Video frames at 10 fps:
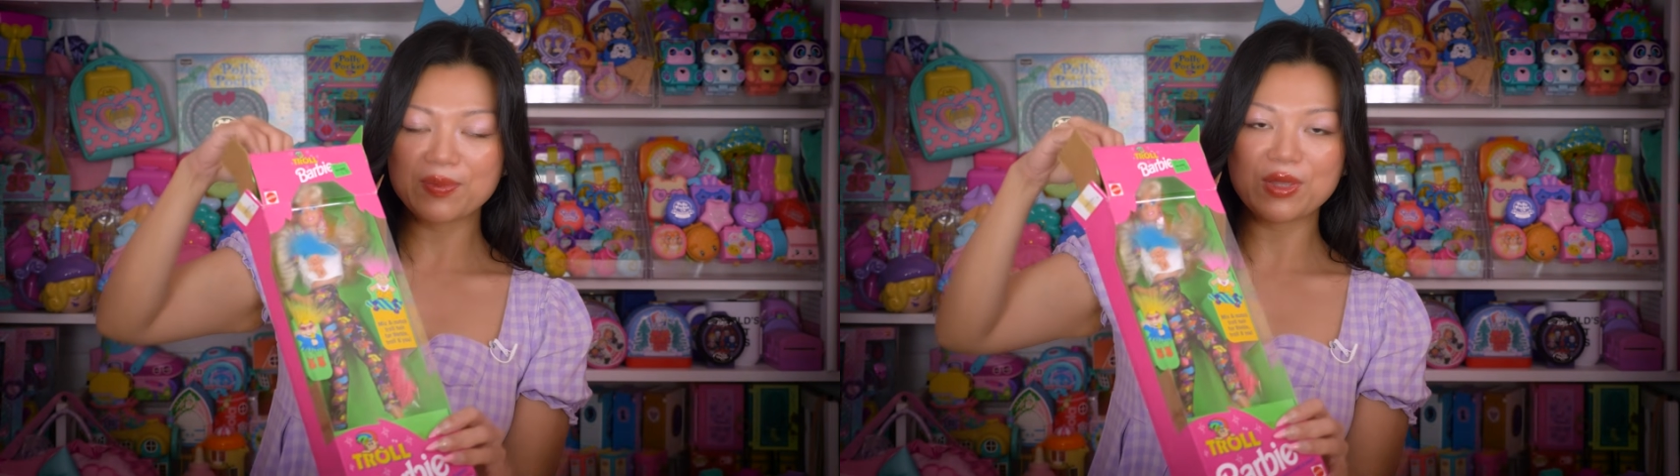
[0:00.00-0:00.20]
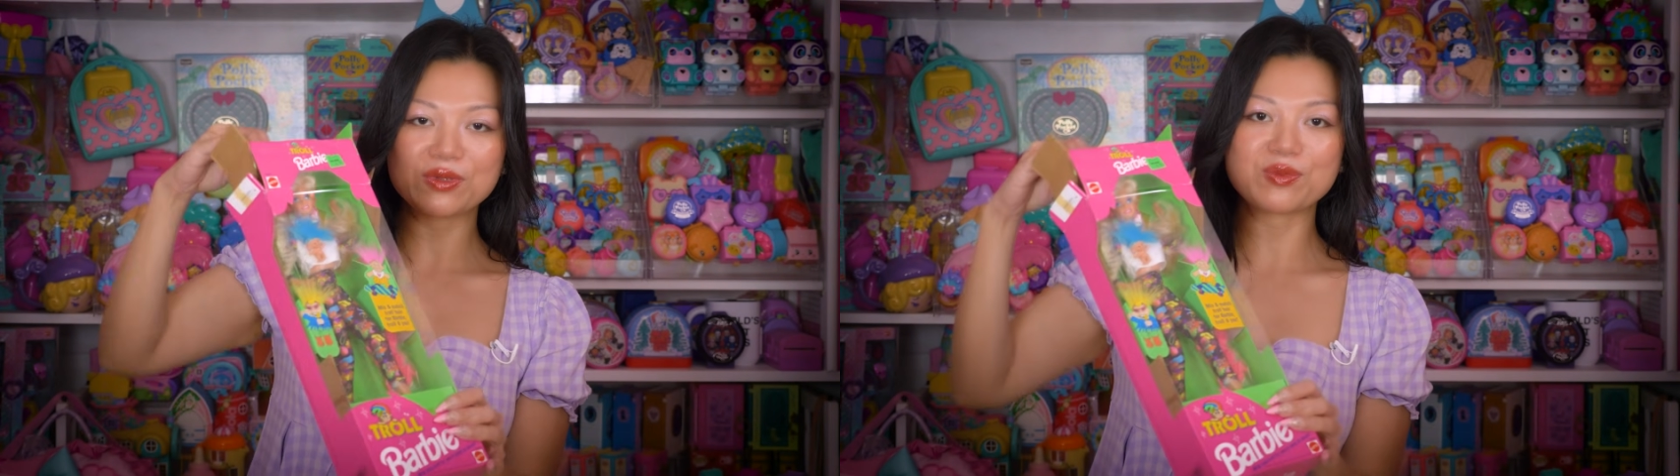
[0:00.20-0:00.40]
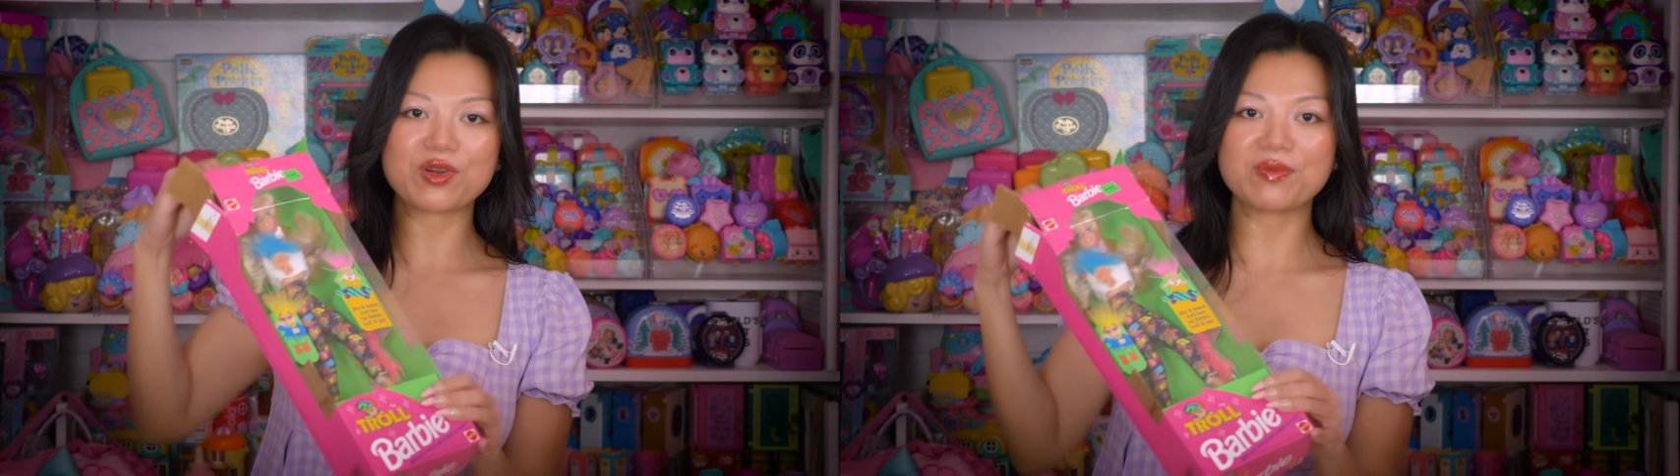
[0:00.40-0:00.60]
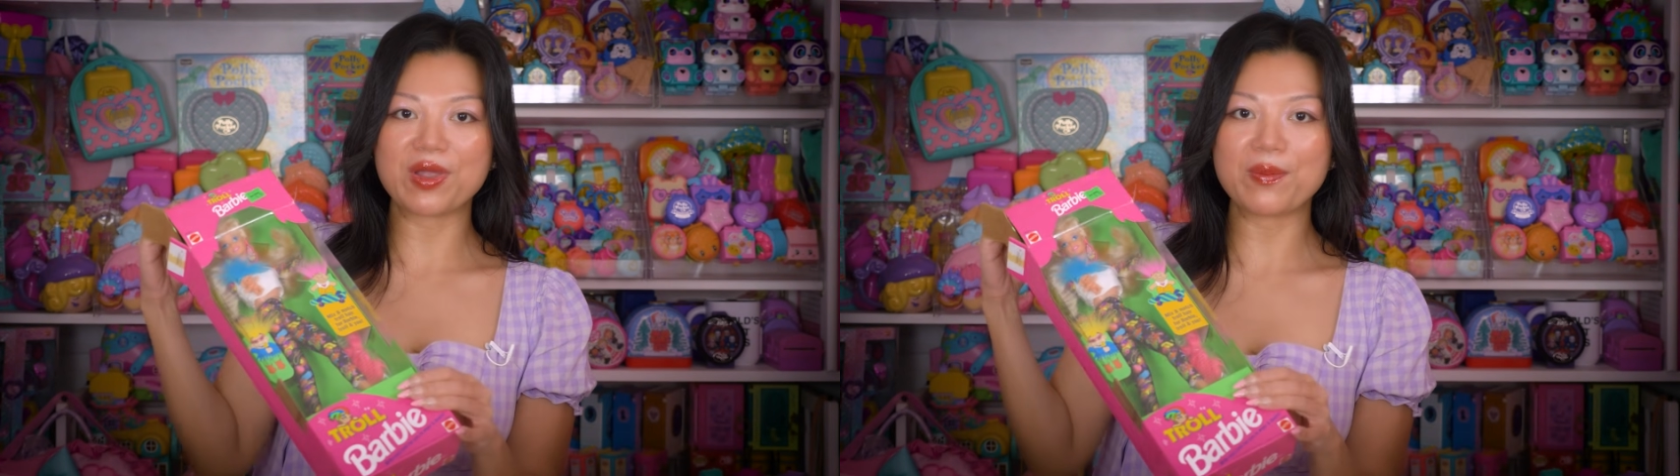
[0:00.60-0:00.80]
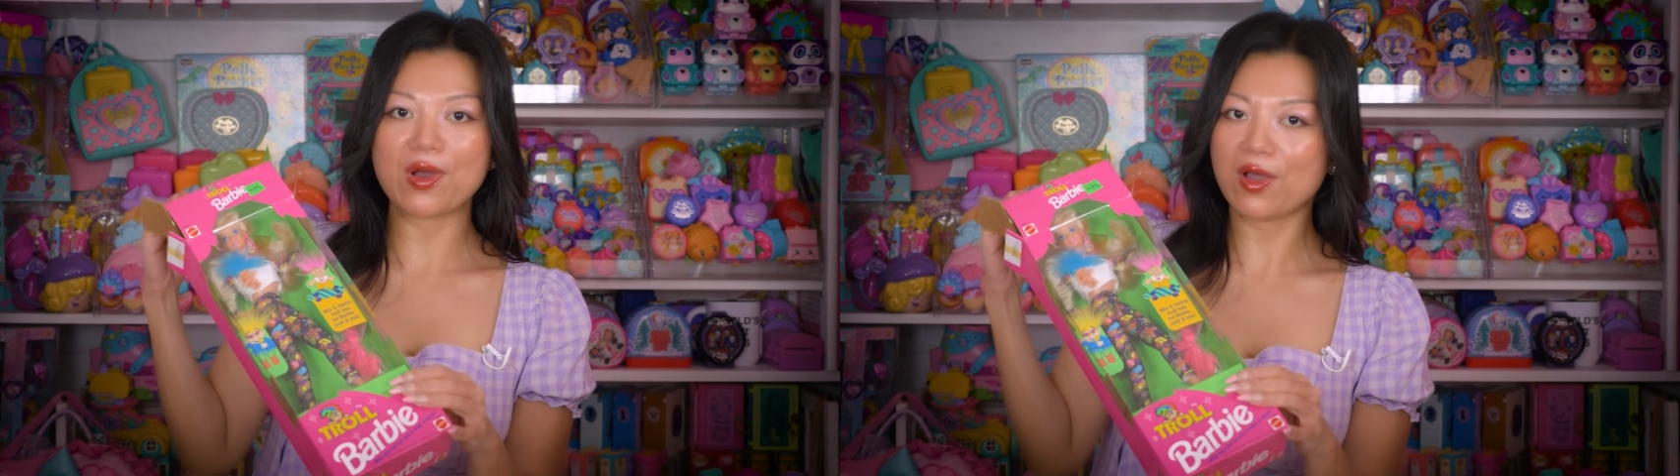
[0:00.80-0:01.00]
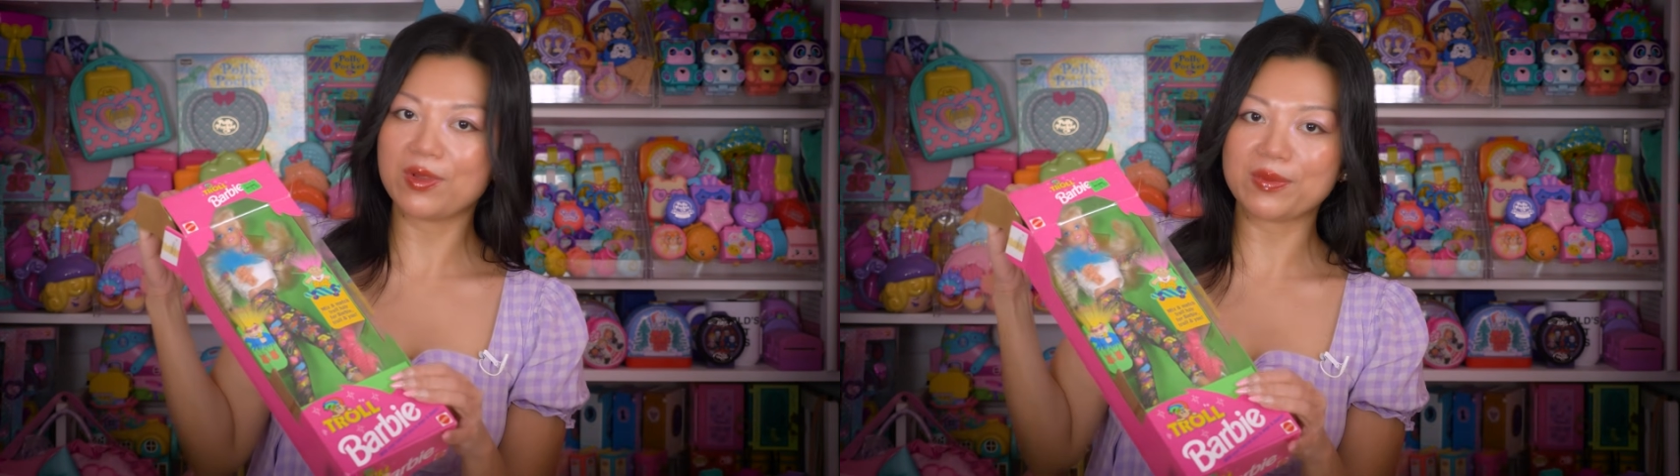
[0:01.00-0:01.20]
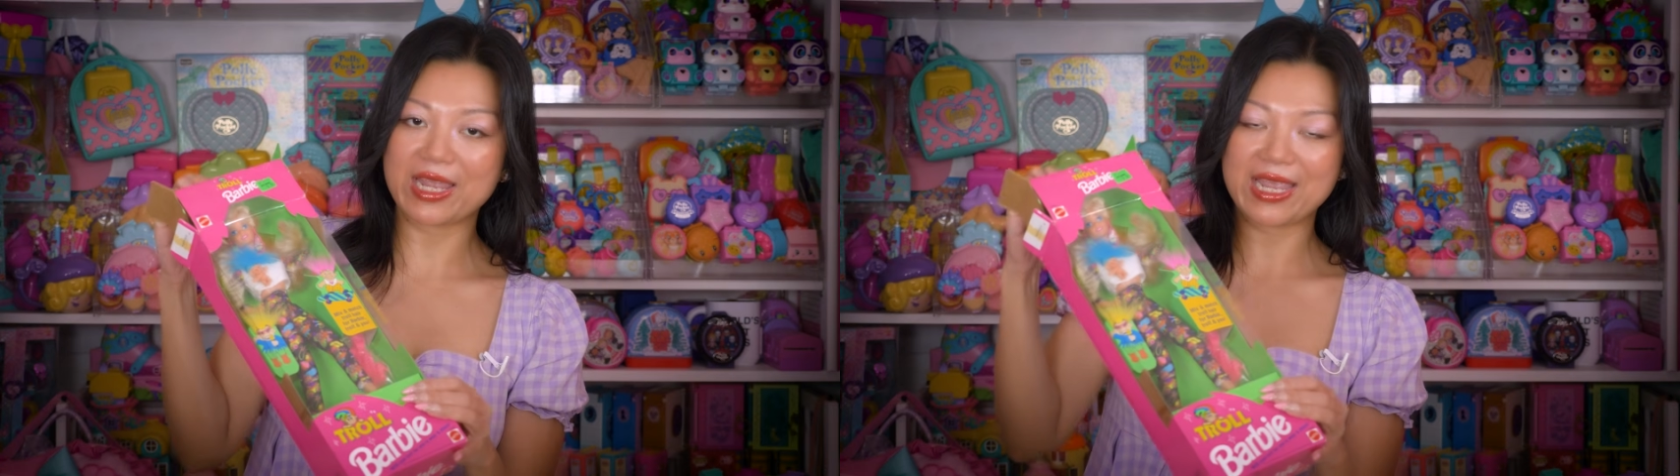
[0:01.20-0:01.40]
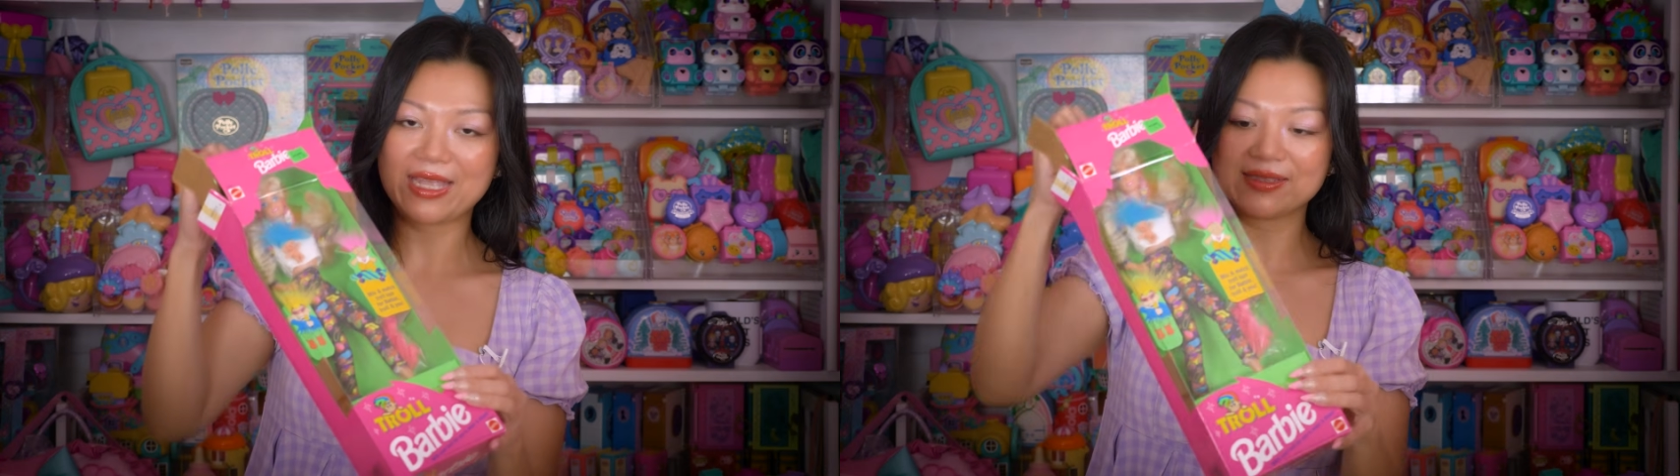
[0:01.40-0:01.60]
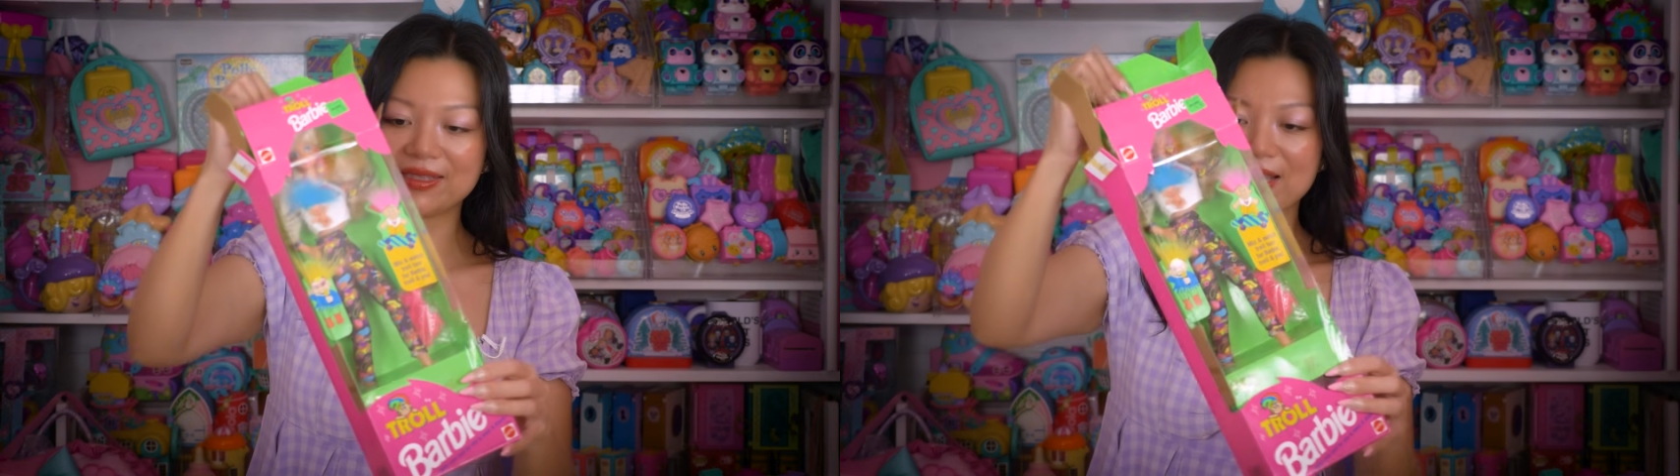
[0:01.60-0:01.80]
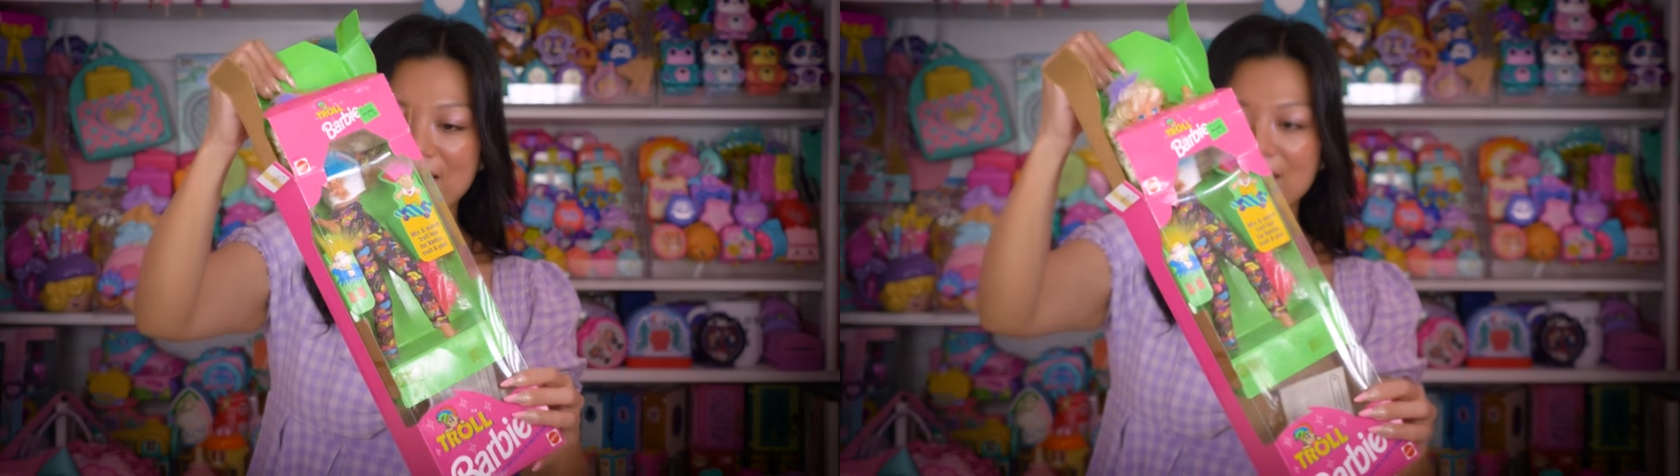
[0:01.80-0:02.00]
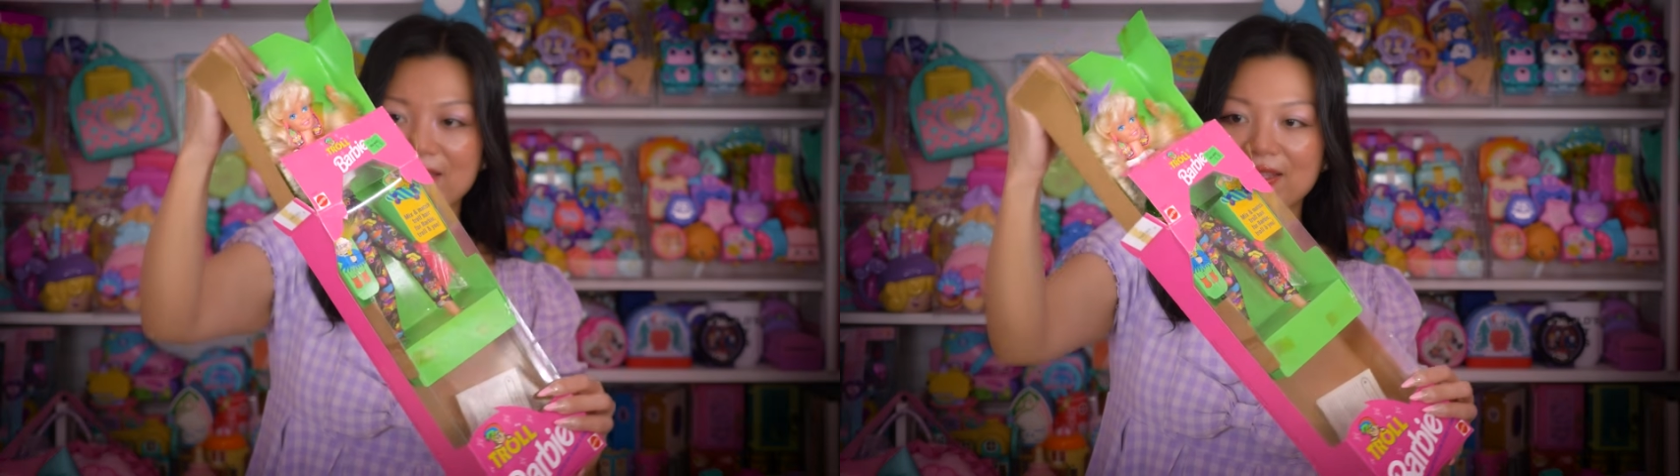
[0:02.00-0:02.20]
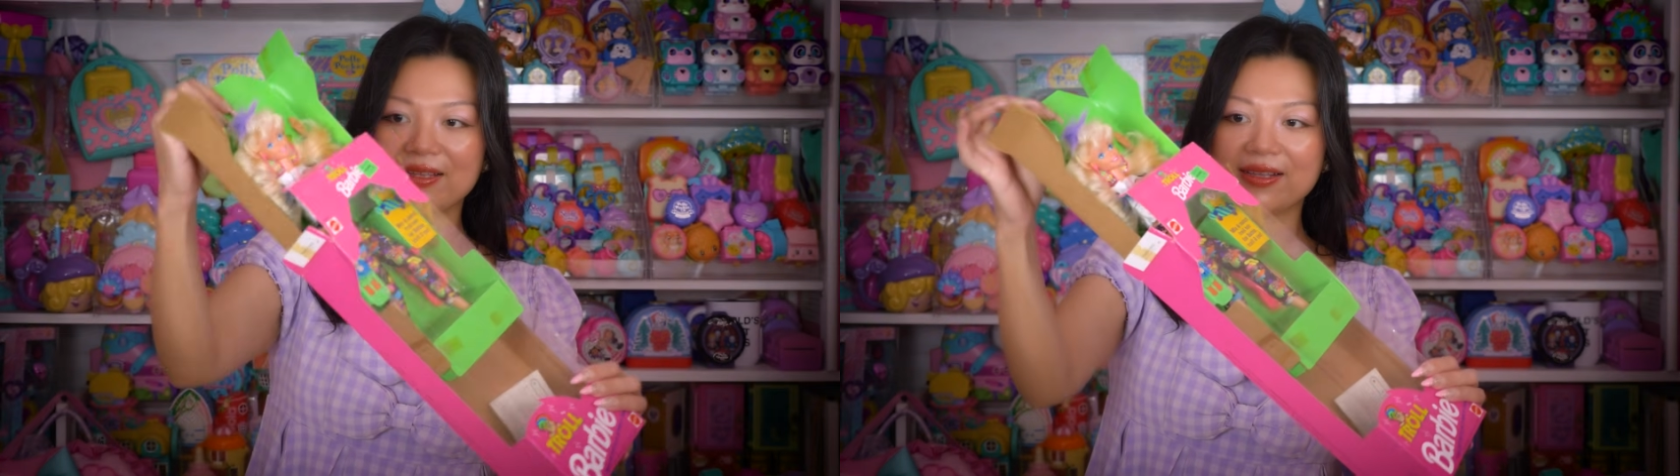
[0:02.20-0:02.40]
That was more of my mom and my aunt's thing.